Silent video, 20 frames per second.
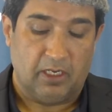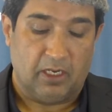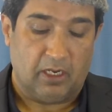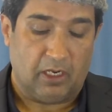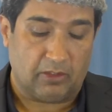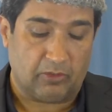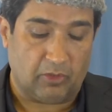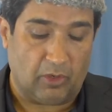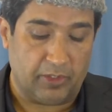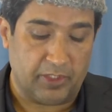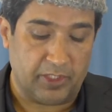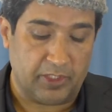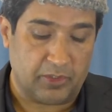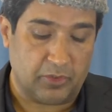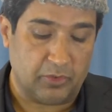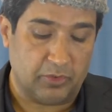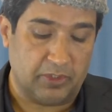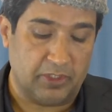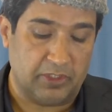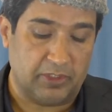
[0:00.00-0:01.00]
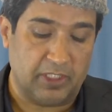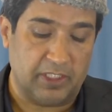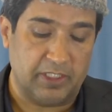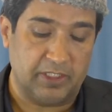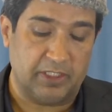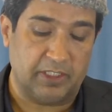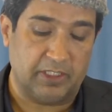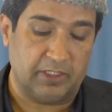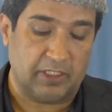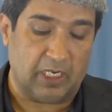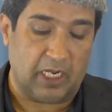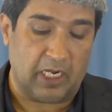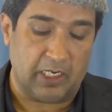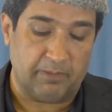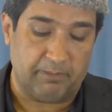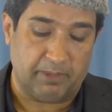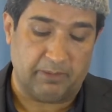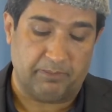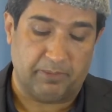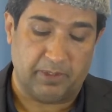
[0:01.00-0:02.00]
according to the changing time
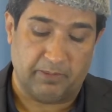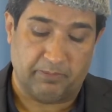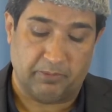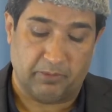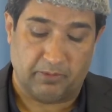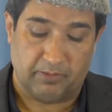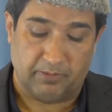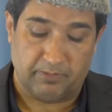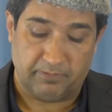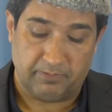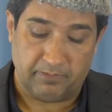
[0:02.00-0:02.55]
and people.